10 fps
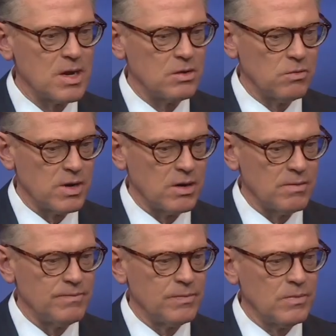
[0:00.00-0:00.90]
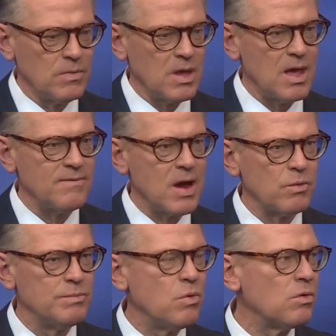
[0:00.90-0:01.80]
my career have I
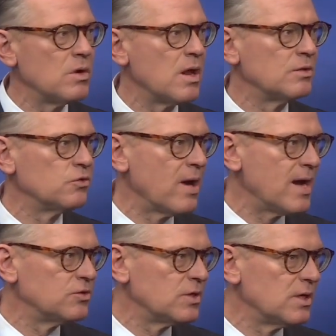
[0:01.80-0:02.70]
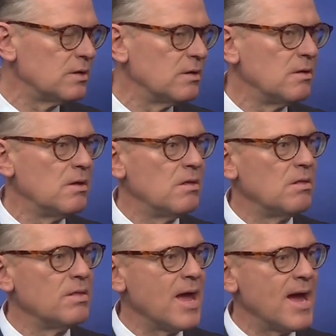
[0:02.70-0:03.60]
reported on a tragedy
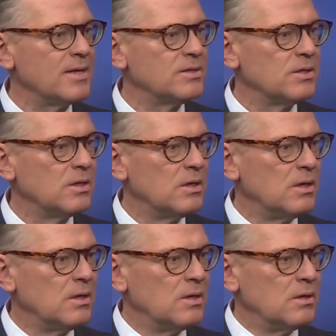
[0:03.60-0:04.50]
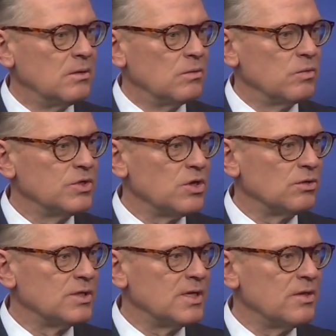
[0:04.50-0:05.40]
that
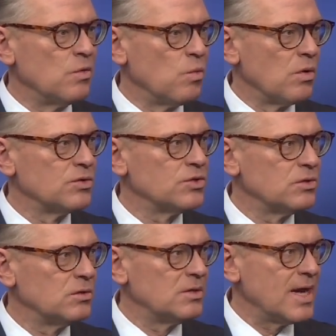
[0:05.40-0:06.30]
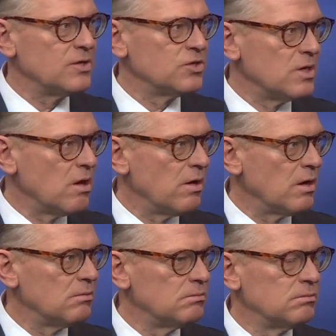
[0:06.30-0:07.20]
resulted in the worst case scenario,